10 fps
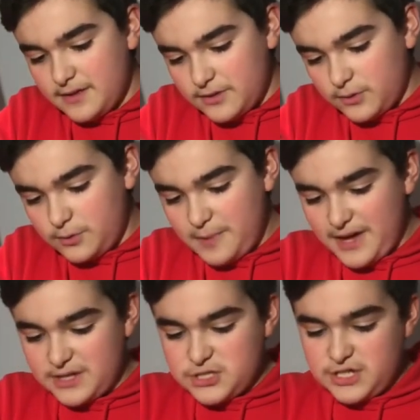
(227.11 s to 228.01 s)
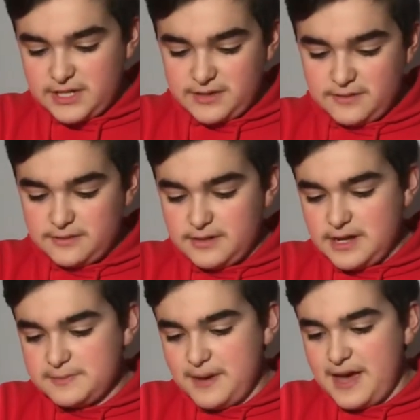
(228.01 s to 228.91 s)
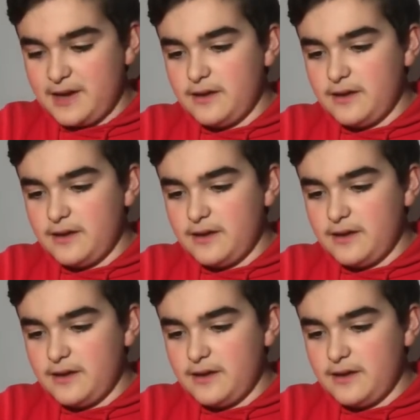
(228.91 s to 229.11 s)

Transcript: Good packaging, nice bag.